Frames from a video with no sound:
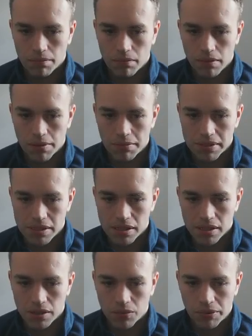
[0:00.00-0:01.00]
let me
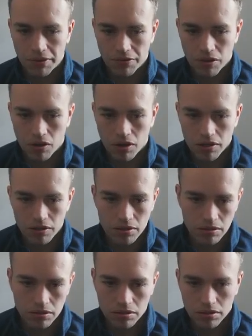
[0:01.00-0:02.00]
see, we've got
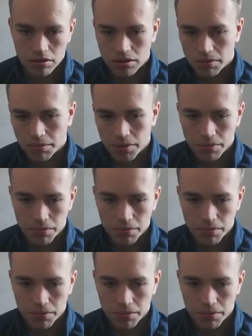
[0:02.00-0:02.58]
boom,